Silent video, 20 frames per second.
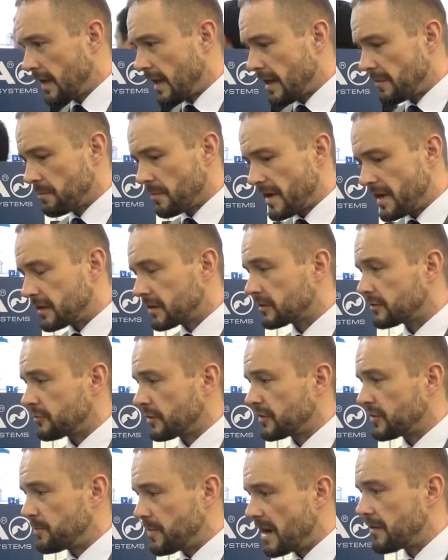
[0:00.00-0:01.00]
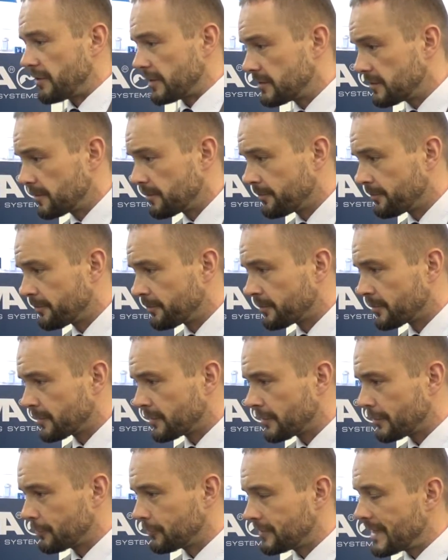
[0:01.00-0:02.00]
and make it transparent.
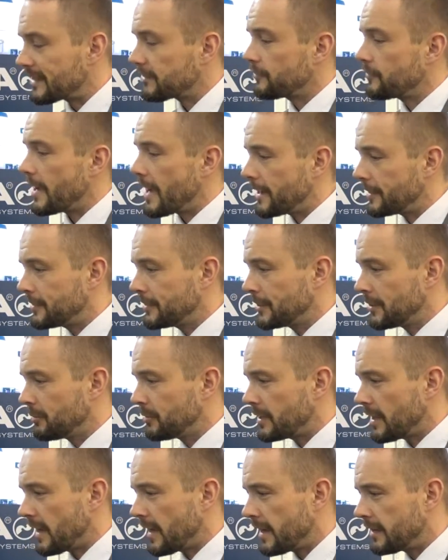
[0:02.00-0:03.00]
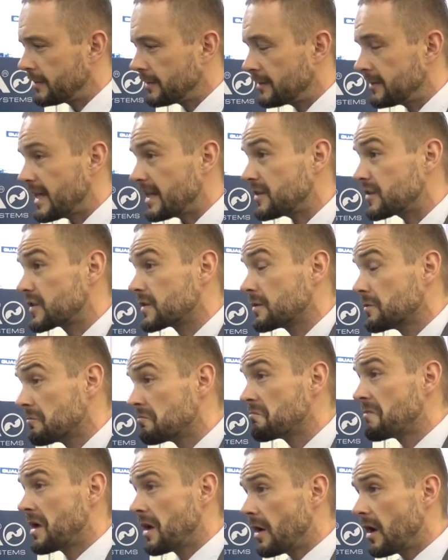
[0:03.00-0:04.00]
So that's the idea behind, and that's
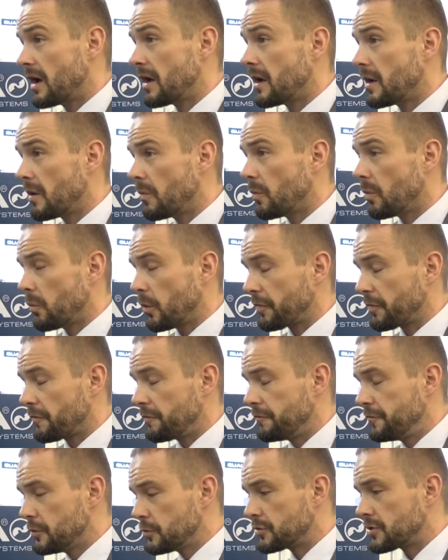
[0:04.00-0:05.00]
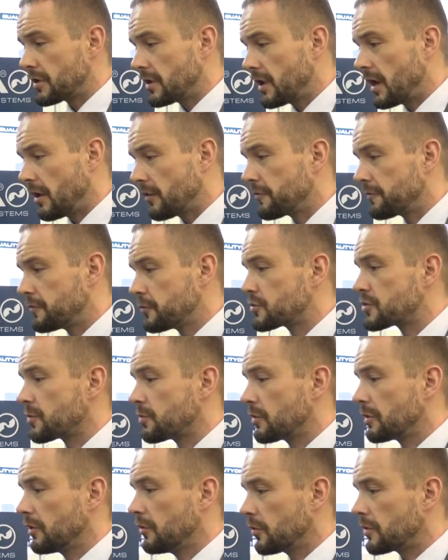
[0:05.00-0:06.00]
what the future, how the future
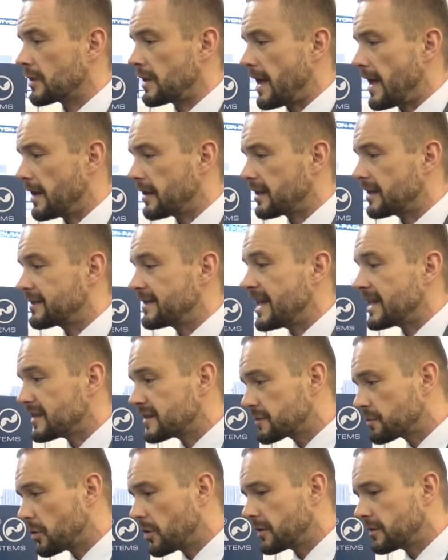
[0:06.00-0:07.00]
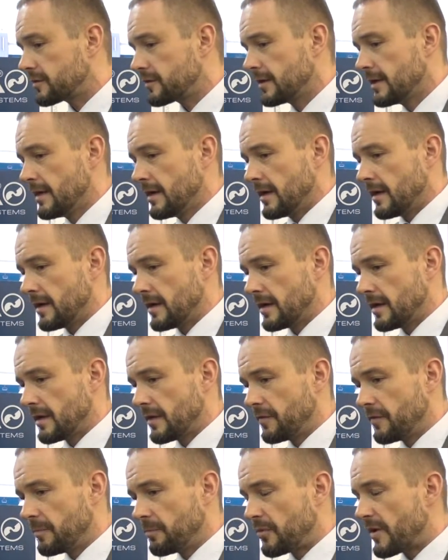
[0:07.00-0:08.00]
will look like, and that's what
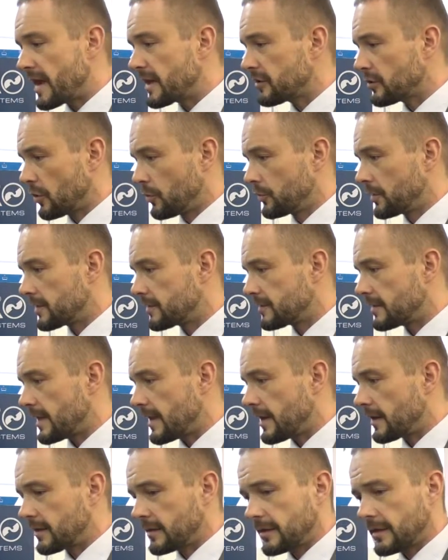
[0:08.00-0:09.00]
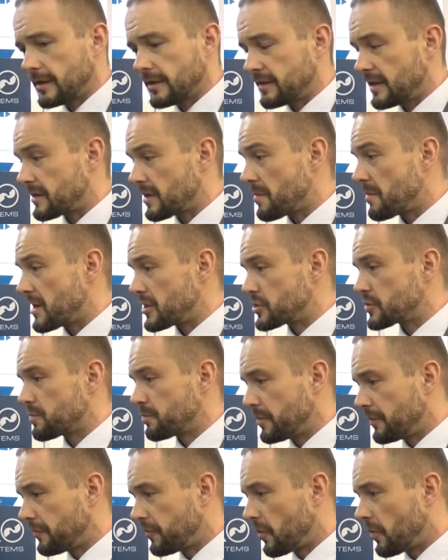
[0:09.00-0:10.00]
the brand owners like that I
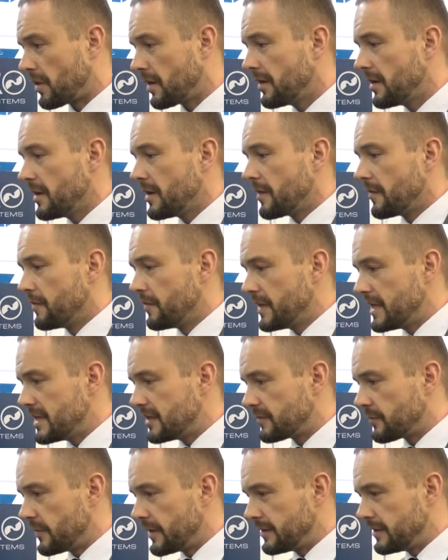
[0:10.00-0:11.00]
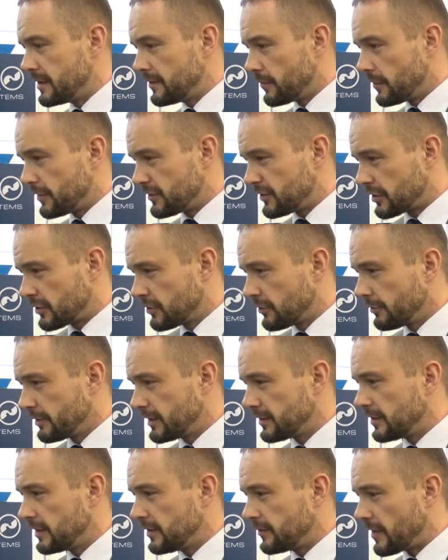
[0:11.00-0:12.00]
mentioned before need. They need the
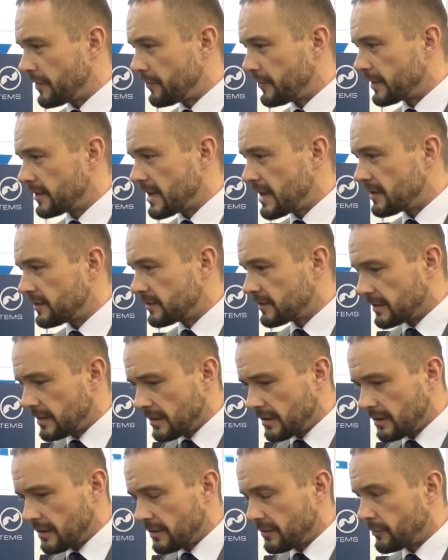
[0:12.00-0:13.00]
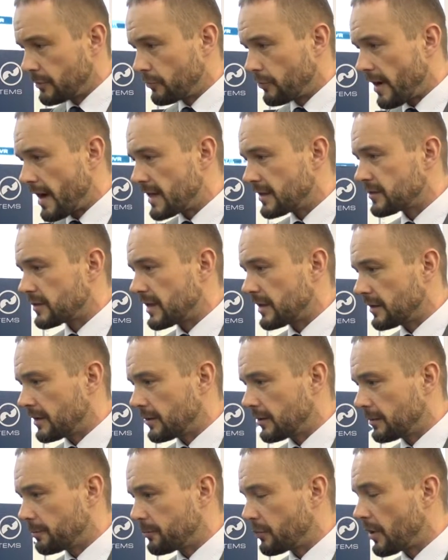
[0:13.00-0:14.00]
security that they get the right
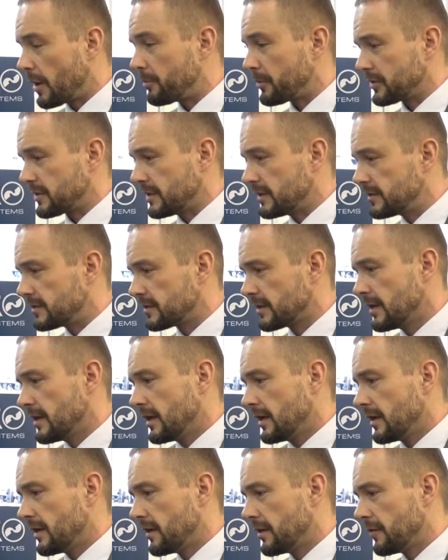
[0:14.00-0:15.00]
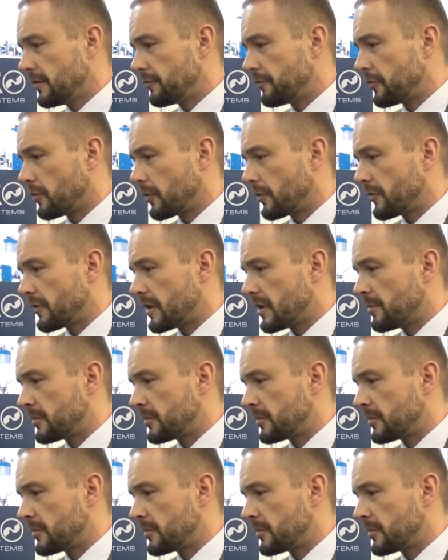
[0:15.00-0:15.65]
properties for their